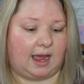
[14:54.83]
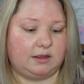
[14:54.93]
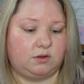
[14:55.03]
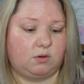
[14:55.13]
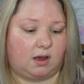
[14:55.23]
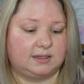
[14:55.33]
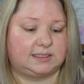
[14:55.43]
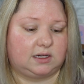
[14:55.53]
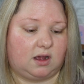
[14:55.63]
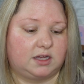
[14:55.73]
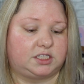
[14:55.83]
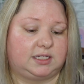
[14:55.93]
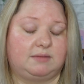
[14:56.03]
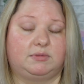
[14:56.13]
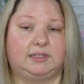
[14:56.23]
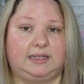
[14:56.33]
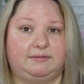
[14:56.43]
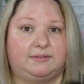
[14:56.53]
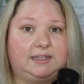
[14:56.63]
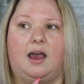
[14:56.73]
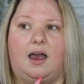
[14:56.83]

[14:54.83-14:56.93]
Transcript: You honest to gosh can believe that